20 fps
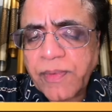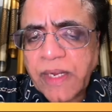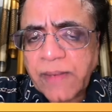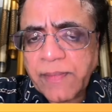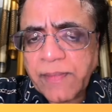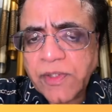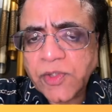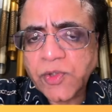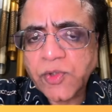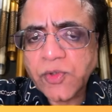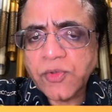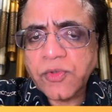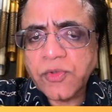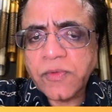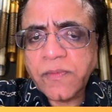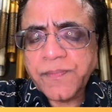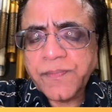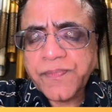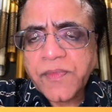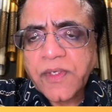able to
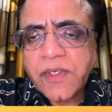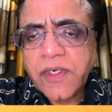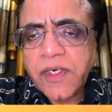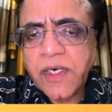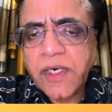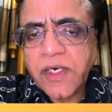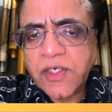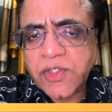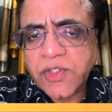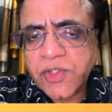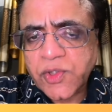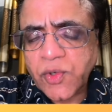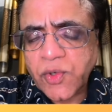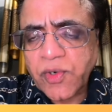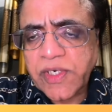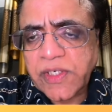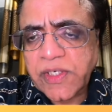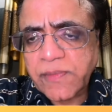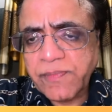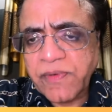show
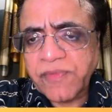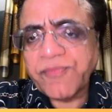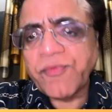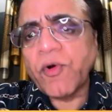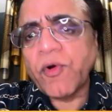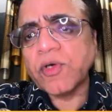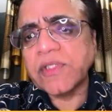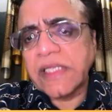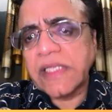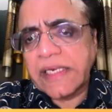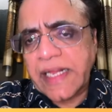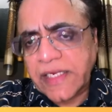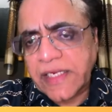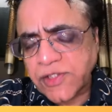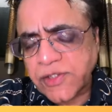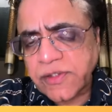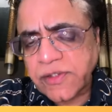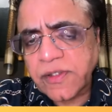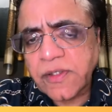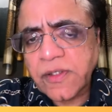it before the
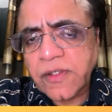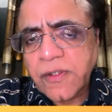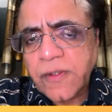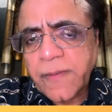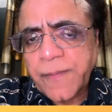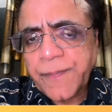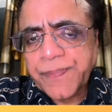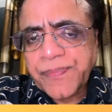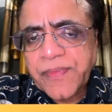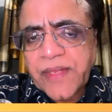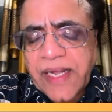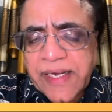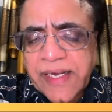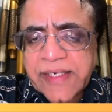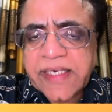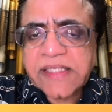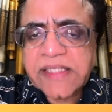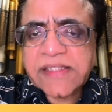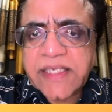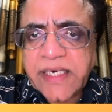election.
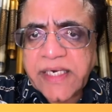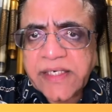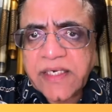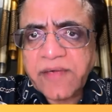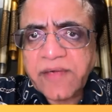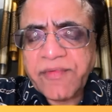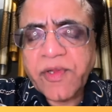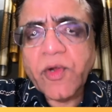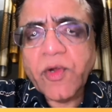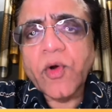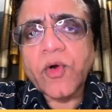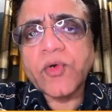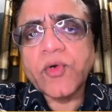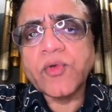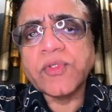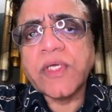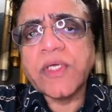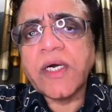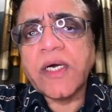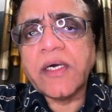Unless and until we go
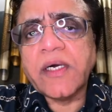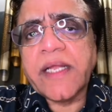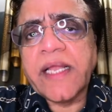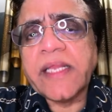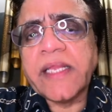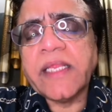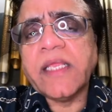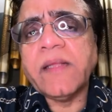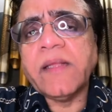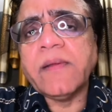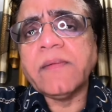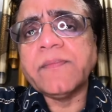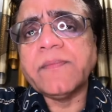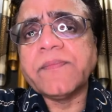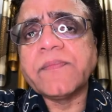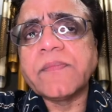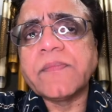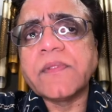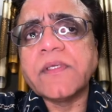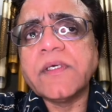to any
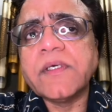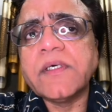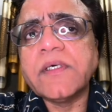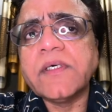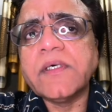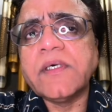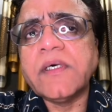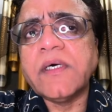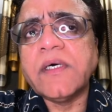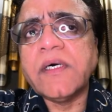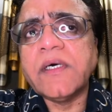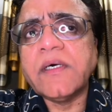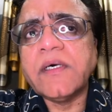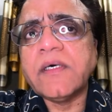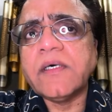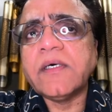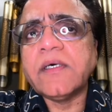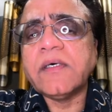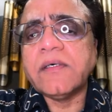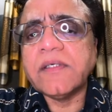
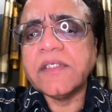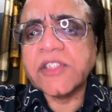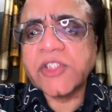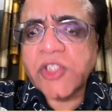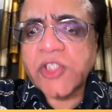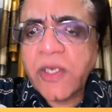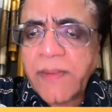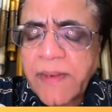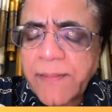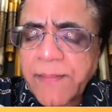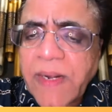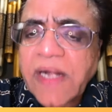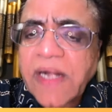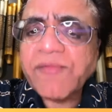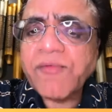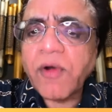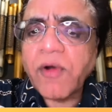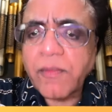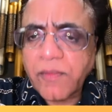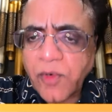streaming
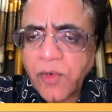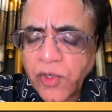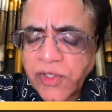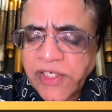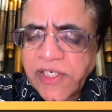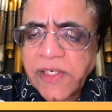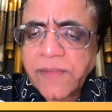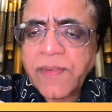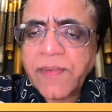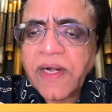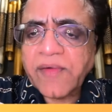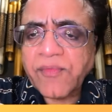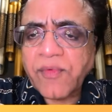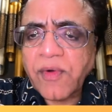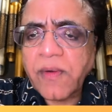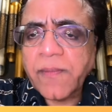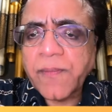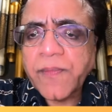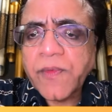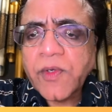platform, OTT
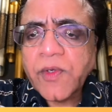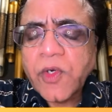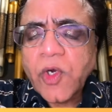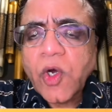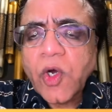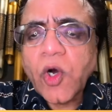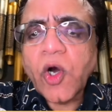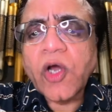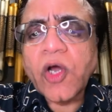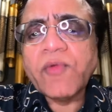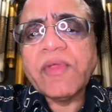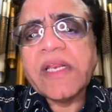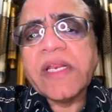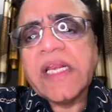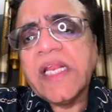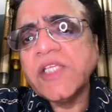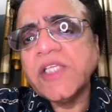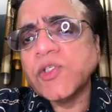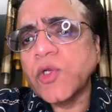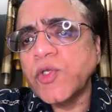platform, or we
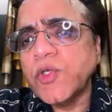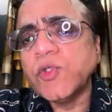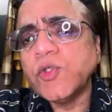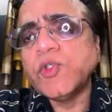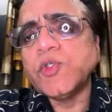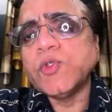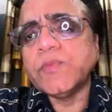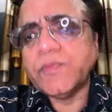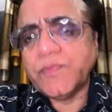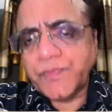release on YouTube.